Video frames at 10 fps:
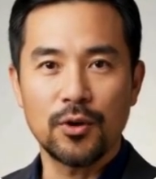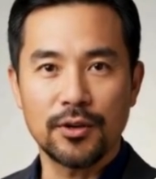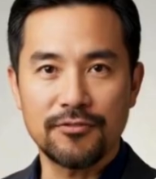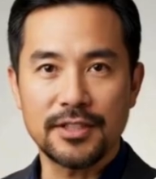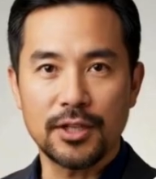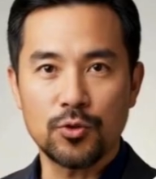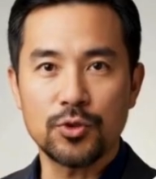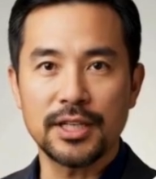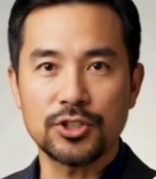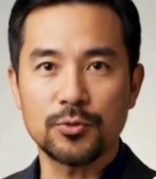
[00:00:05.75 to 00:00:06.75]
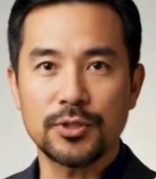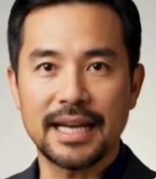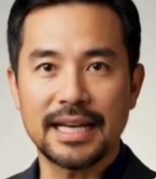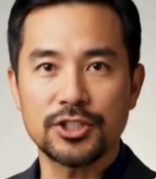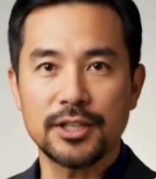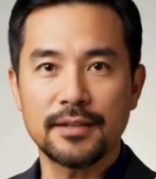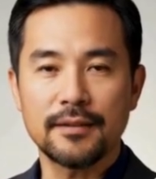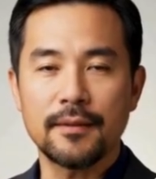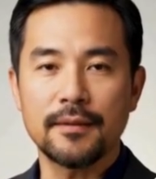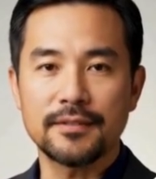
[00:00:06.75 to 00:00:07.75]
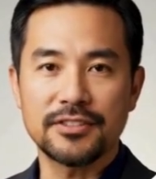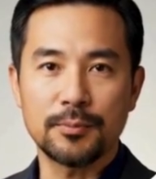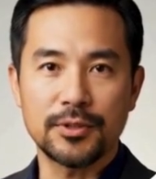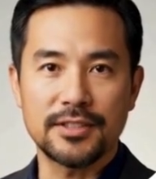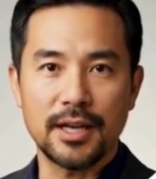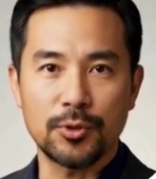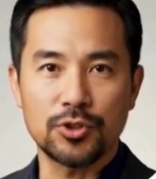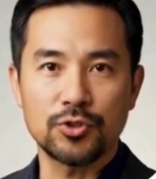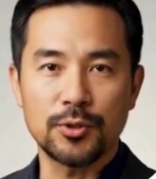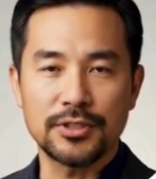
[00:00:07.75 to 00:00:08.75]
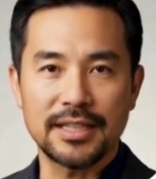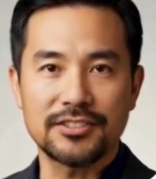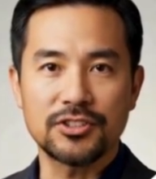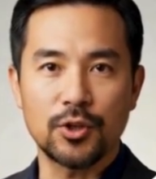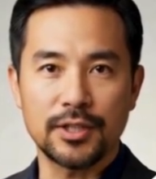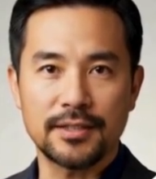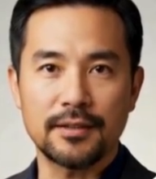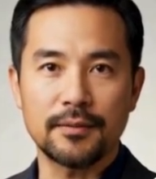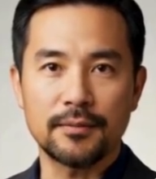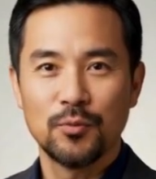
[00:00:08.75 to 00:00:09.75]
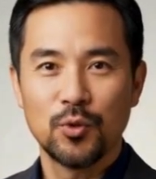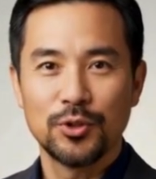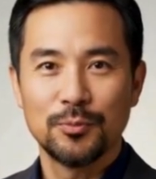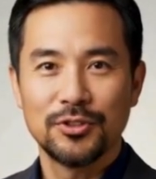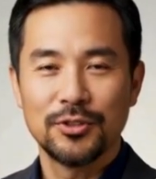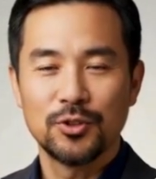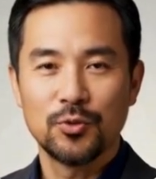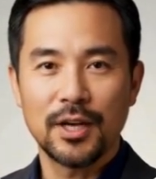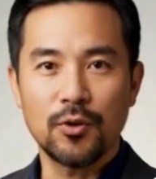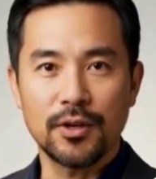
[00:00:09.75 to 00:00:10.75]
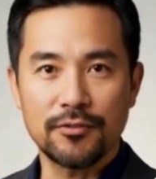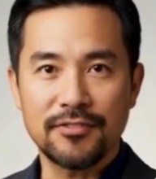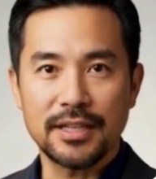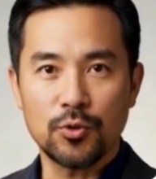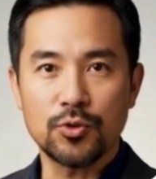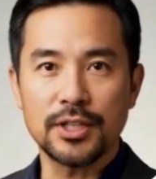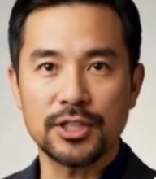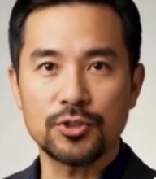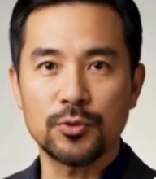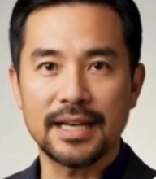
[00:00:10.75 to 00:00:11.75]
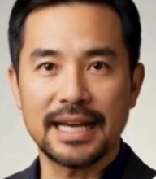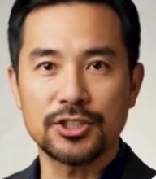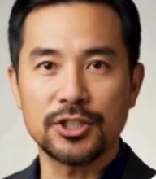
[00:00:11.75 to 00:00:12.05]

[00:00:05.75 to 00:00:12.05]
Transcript: See, before we can start creating some really powerful machine learning models, we got to make sure our toolkit is set up just right.